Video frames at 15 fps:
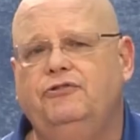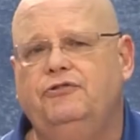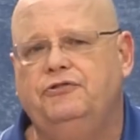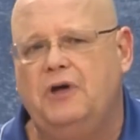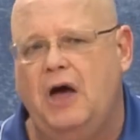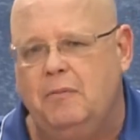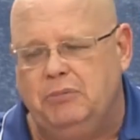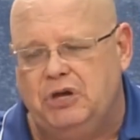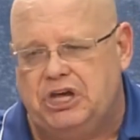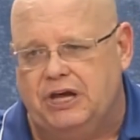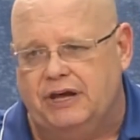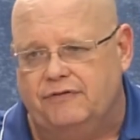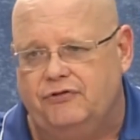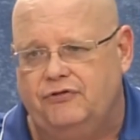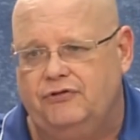some
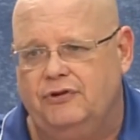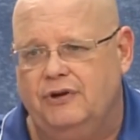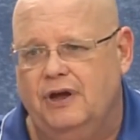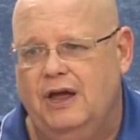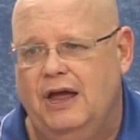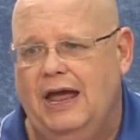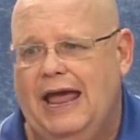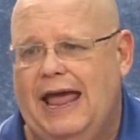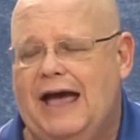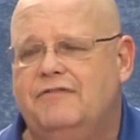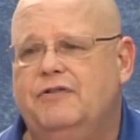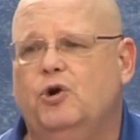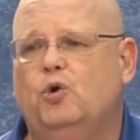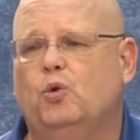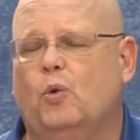gifts
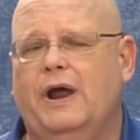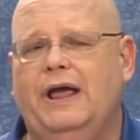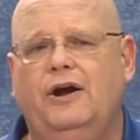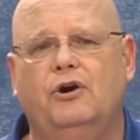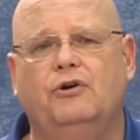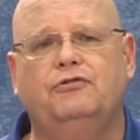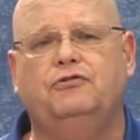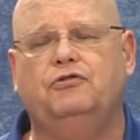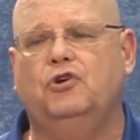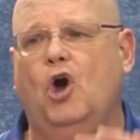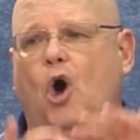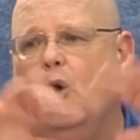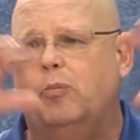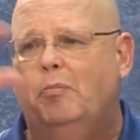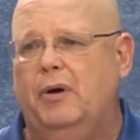have a greater
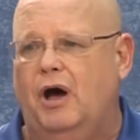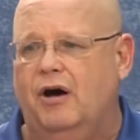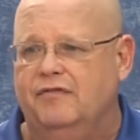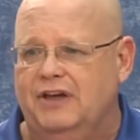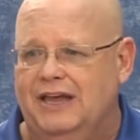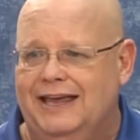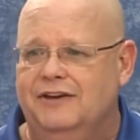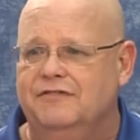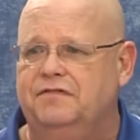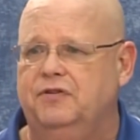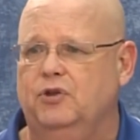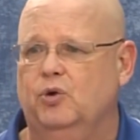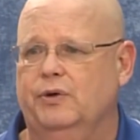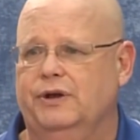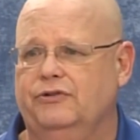scope of
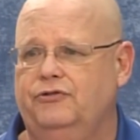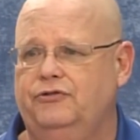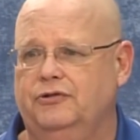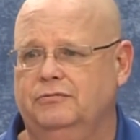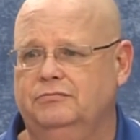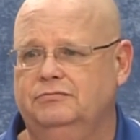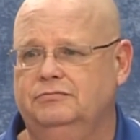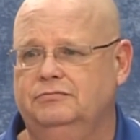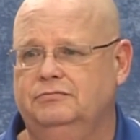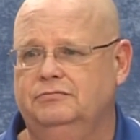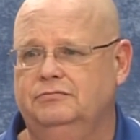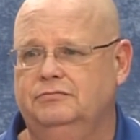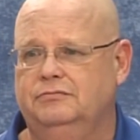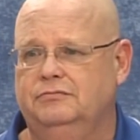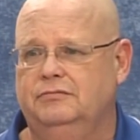influence.
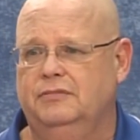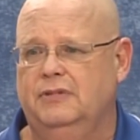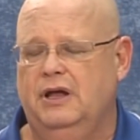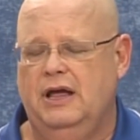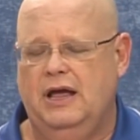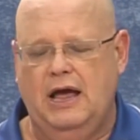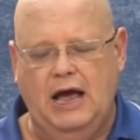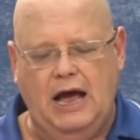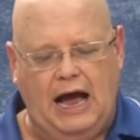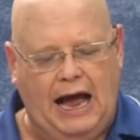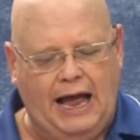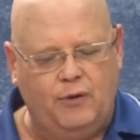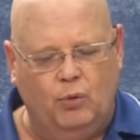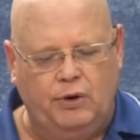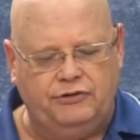
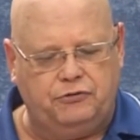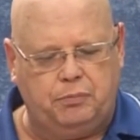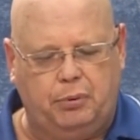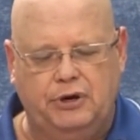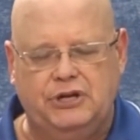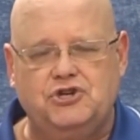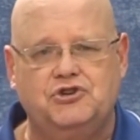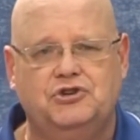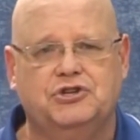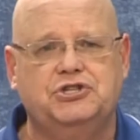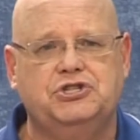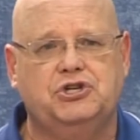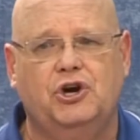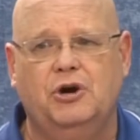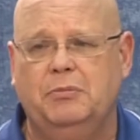I once preached a
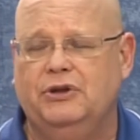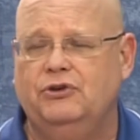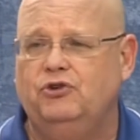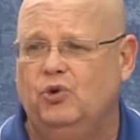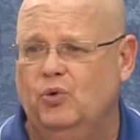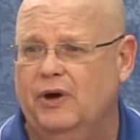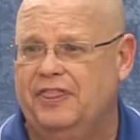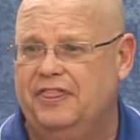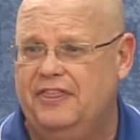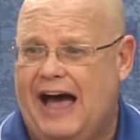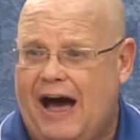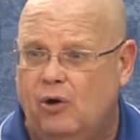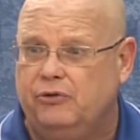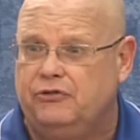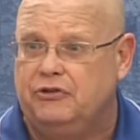sermon to a
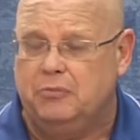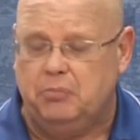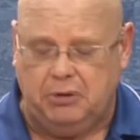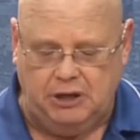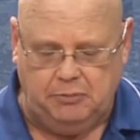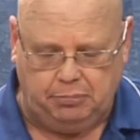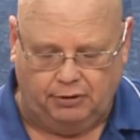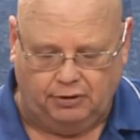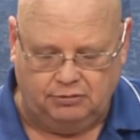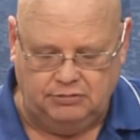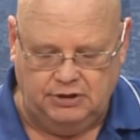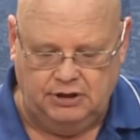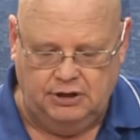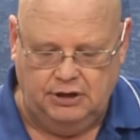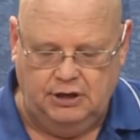thousand people
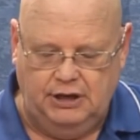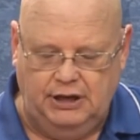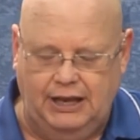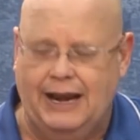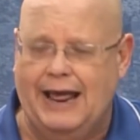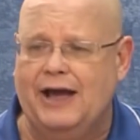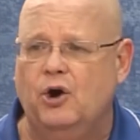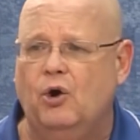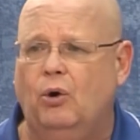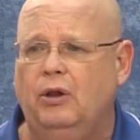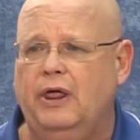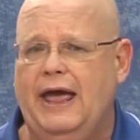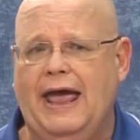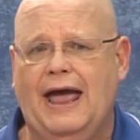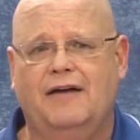in
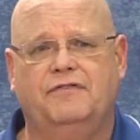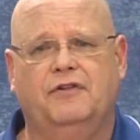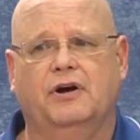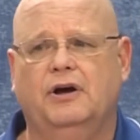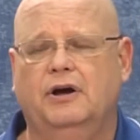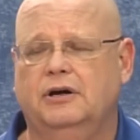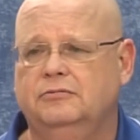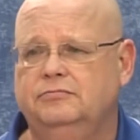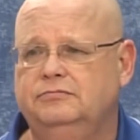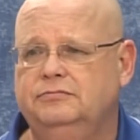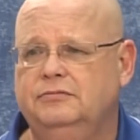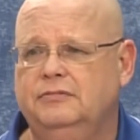Angola, Africa,